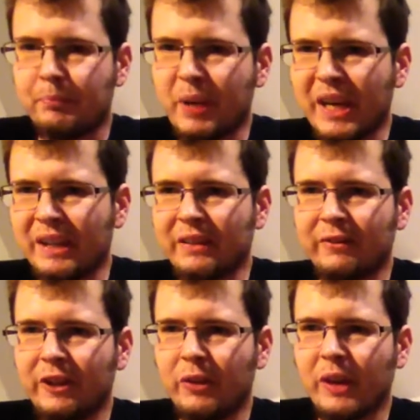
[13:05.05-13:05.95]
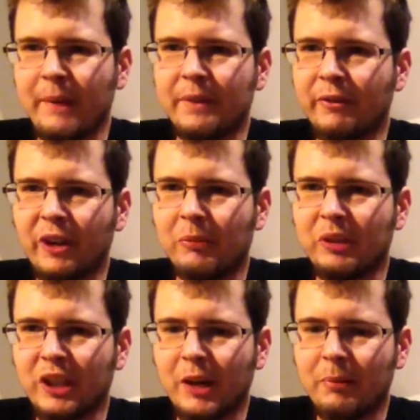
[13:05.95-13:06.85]
big video game
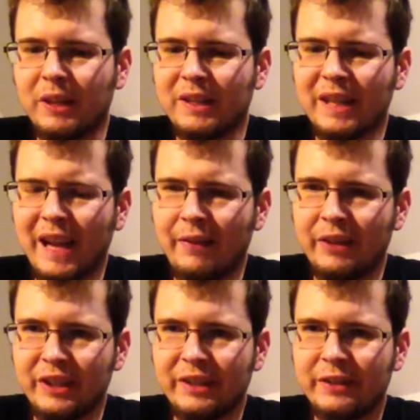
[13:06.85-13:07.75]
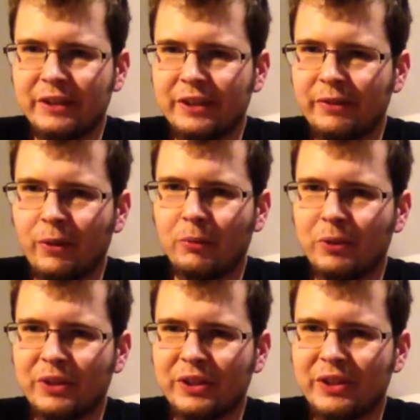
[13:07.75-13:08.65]
development companies, and the Nintendo 64
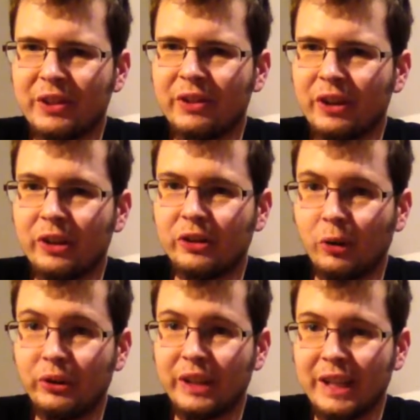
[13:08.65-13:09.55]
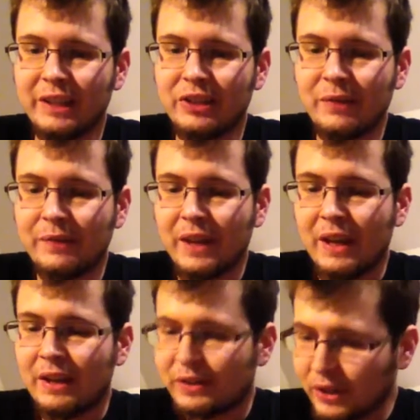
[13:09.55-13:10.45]
was considered their golden age.
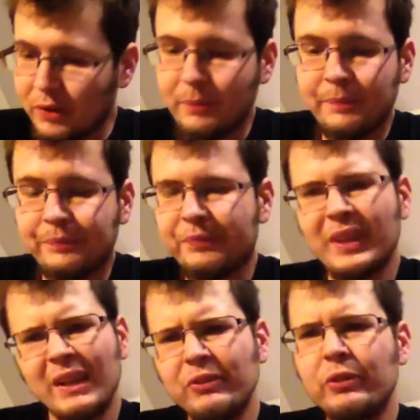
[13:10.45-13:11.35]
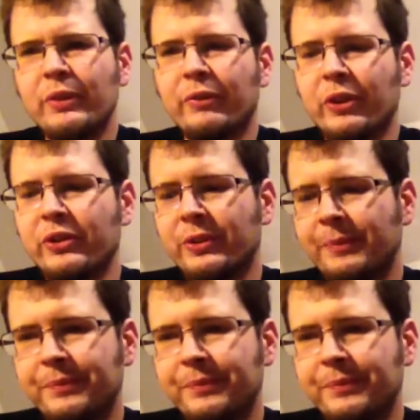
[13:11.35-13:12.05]
So, we'll do them first.